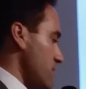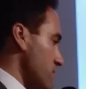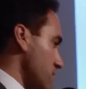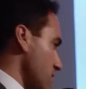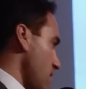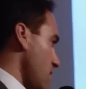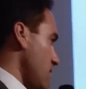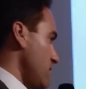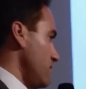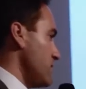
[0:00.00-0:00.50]
It's a
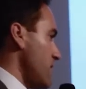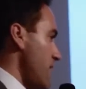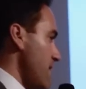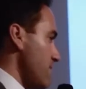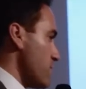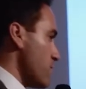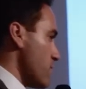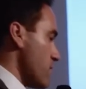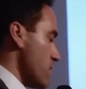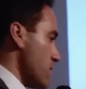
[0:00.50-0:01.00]
hell of a
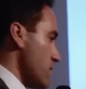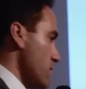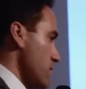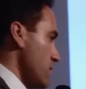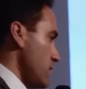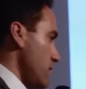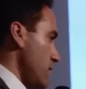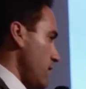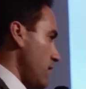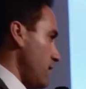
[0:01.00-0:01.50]
lot more
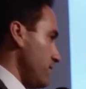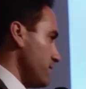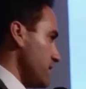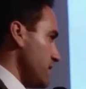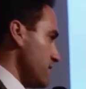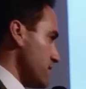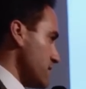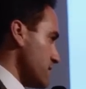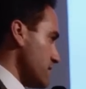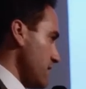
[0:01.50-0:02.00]

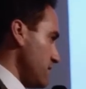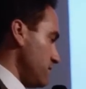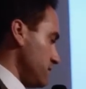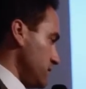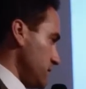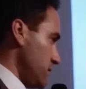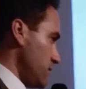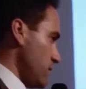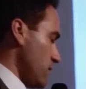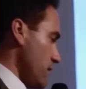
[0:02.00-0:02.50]
in the state of
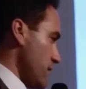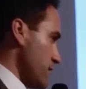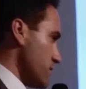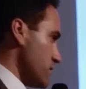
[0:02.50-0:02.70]
Illinois.